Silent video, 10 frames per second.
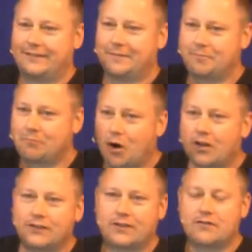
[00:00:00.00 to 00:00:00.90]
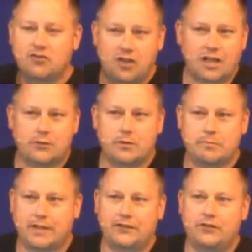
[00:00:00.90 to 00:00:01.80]
marks of genuine
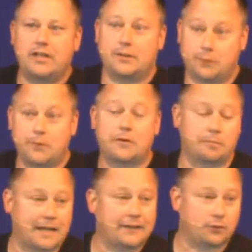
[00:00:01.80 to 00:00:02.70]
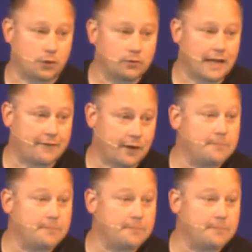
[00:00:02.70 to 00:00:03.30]
ministry, and we want to apply it to our own life, right?